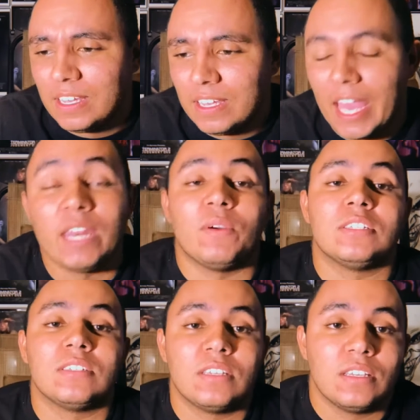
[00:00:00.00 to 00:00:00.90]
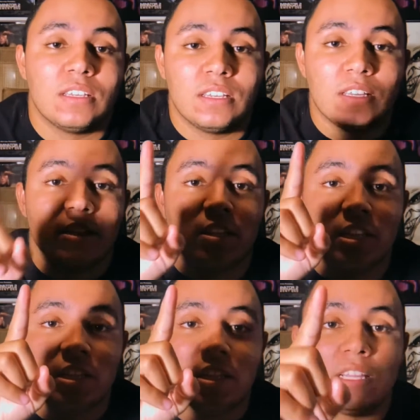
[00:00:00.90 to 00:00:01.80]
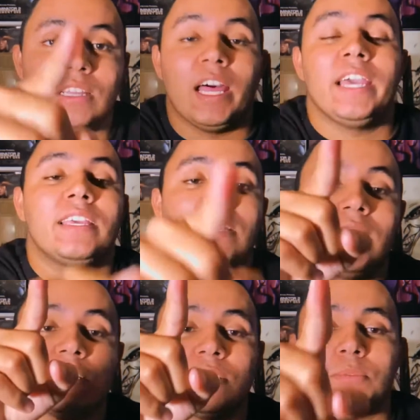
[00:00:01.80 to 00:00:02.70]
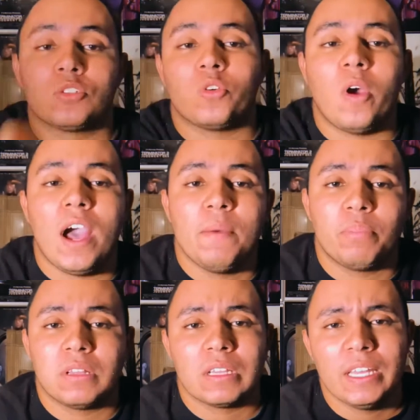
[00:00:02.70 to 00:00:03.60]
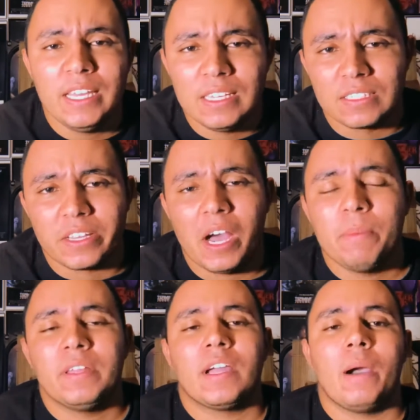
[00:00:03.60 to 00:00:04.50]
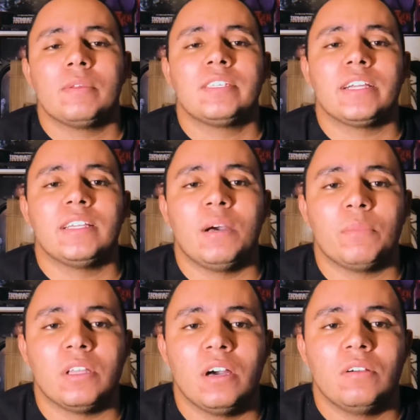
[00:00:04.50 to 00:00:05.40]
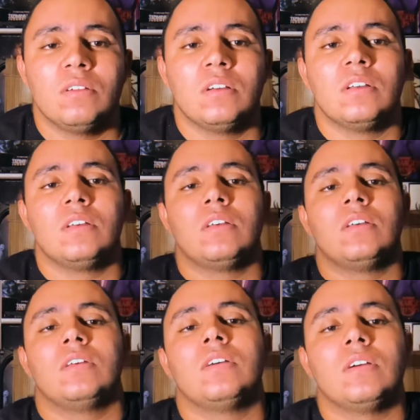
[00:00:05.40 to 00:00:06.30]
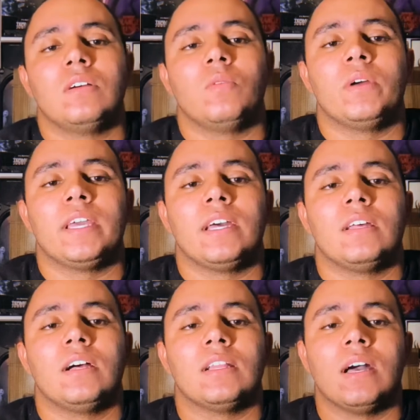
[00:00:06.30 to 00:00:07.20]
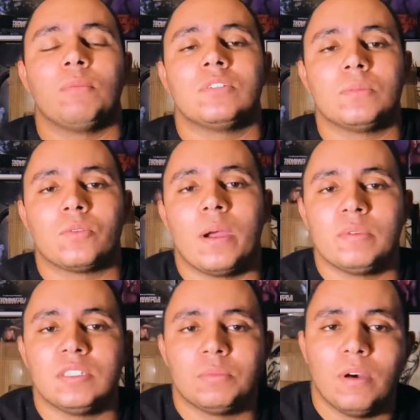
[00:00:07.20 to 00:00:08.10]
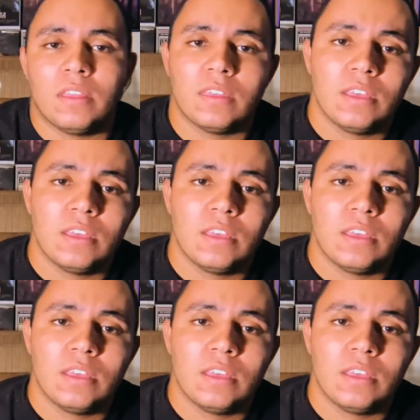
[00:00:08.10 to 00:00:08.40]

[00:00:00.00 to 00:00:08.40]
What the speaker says: Anyways, like and subscribe, please. Comment in the comment section down below. Want to get a lot more subscribers this month.